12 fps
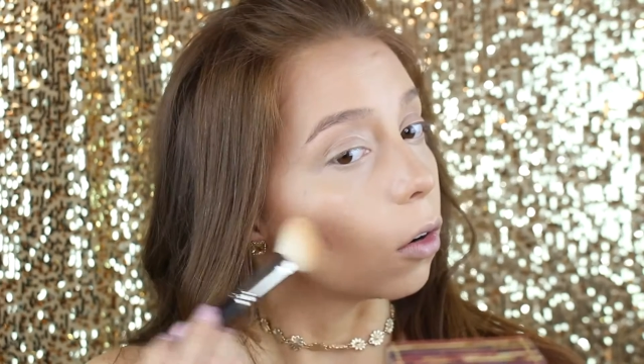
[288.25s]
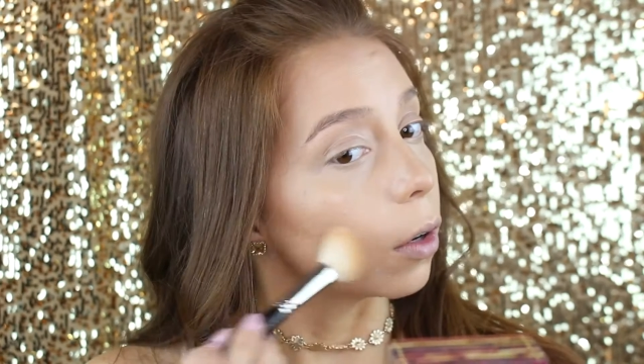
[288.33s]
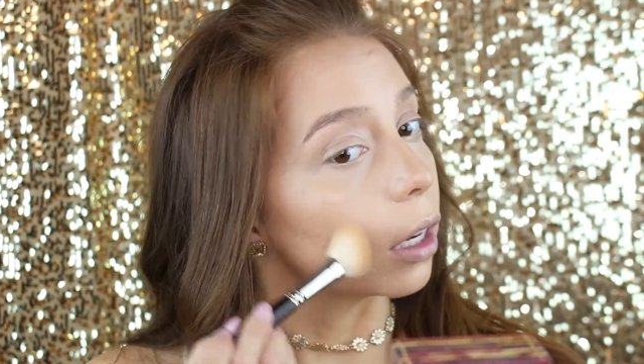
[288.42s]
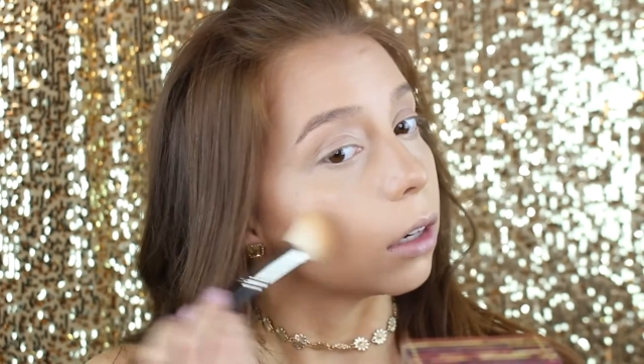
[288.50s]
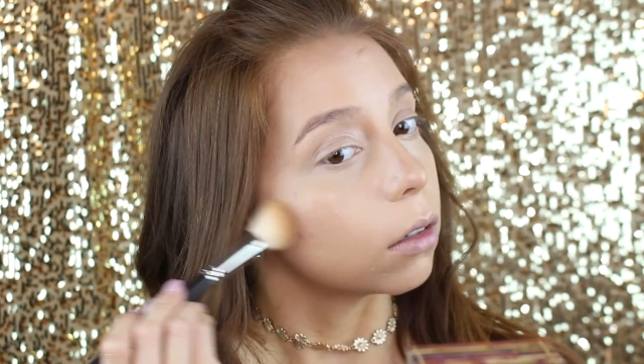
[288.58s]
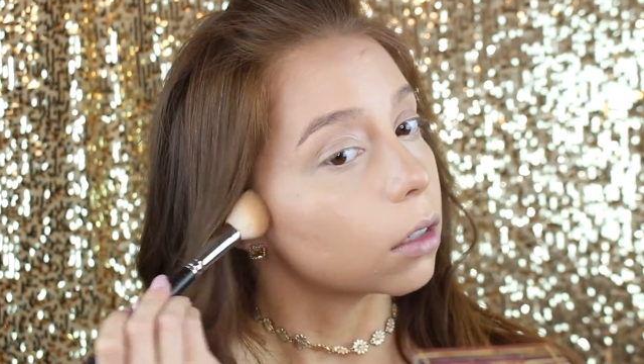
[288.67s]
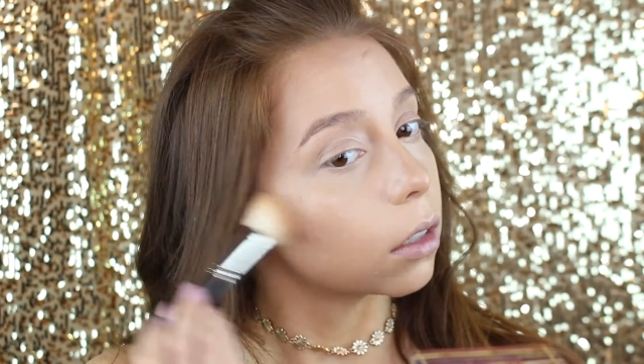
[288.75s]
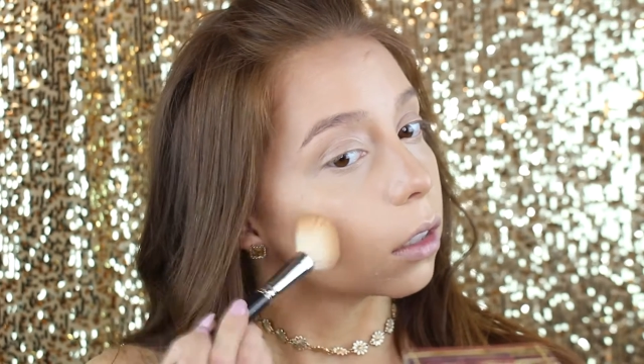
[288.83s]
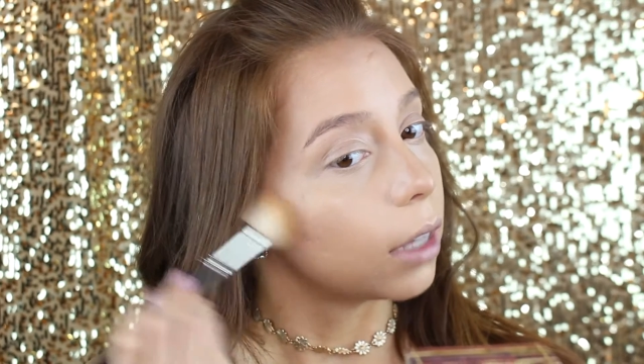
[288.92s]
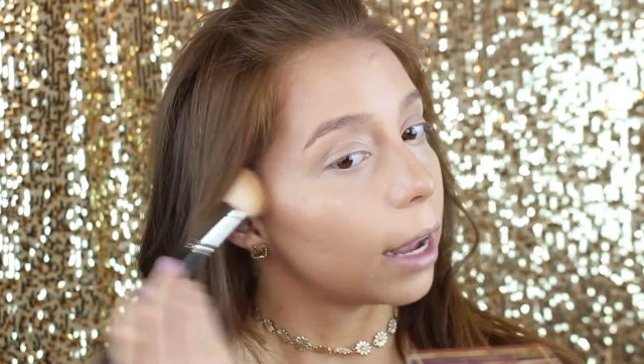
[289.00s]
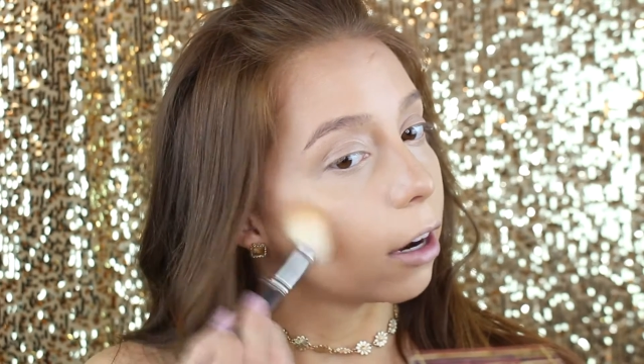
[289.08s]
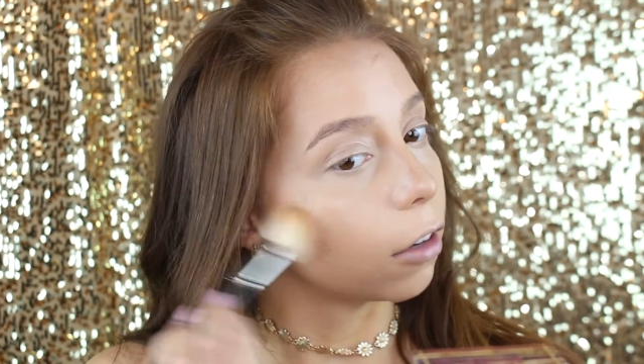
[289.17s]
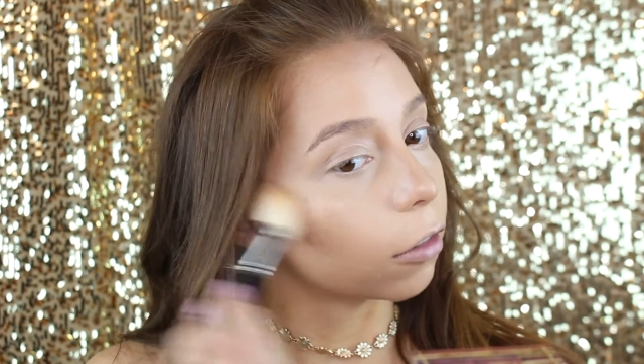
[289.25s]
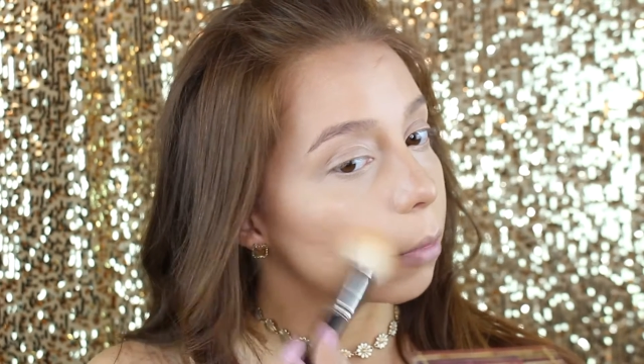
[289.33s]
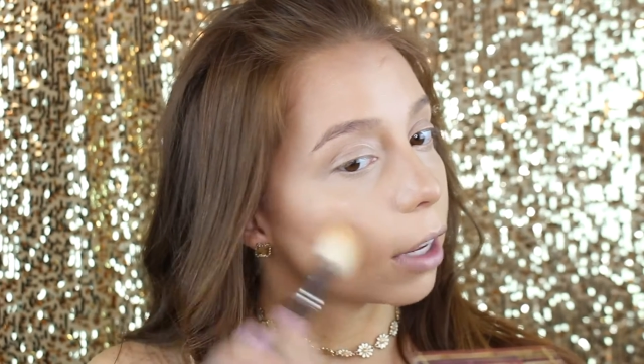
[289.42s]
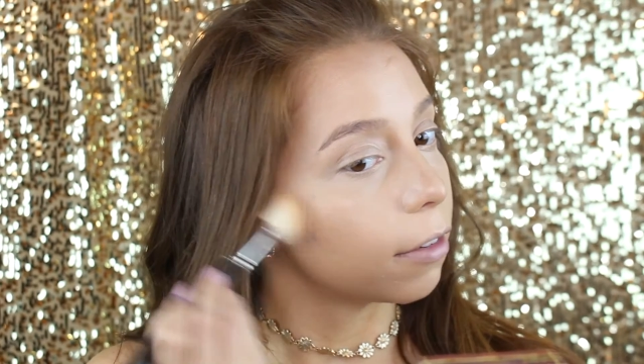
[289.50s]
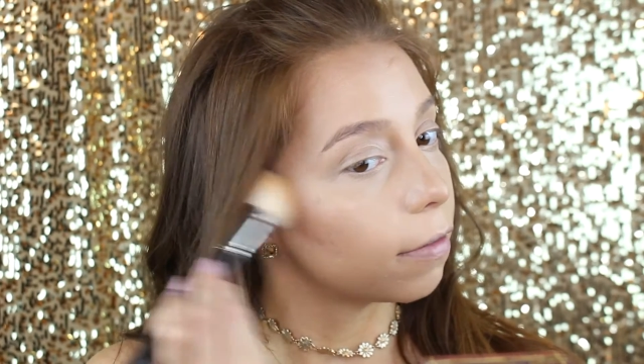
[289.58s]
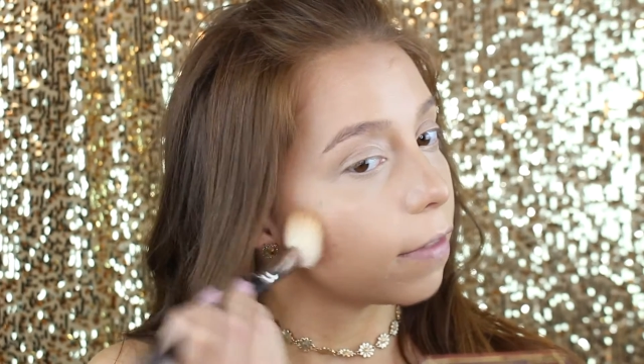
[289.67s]
or you know, slide off
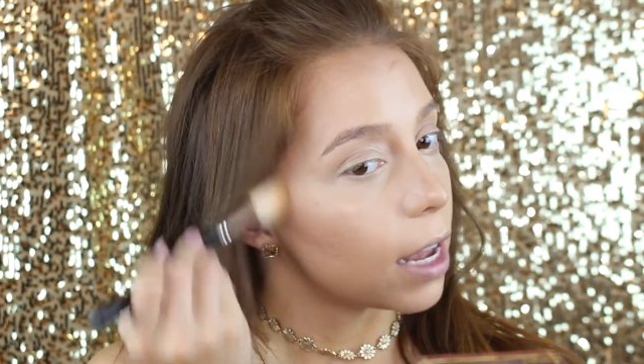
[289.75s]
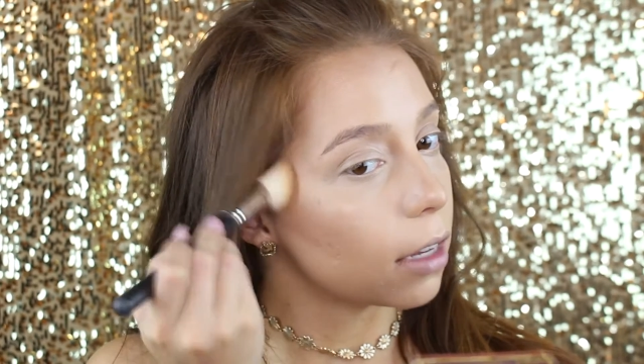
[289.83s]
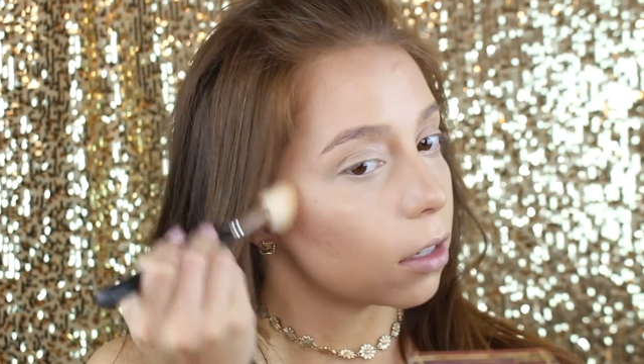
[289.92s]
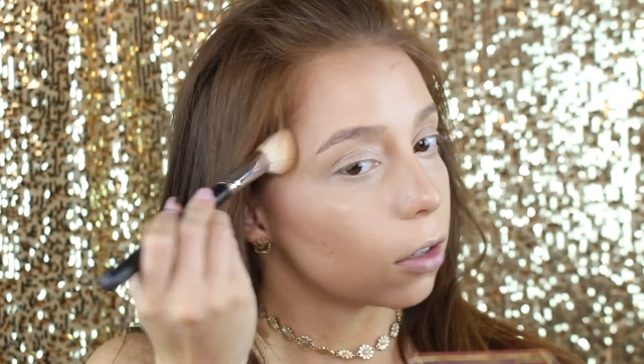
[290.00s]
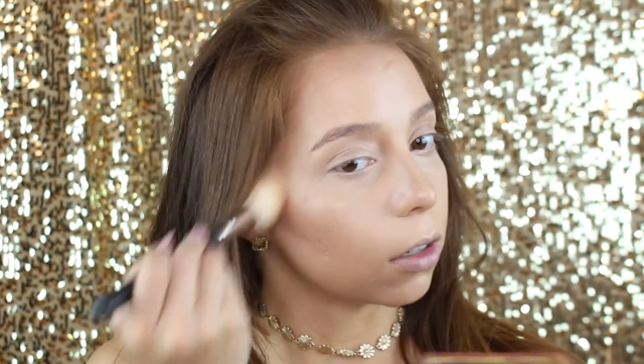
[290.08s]
my face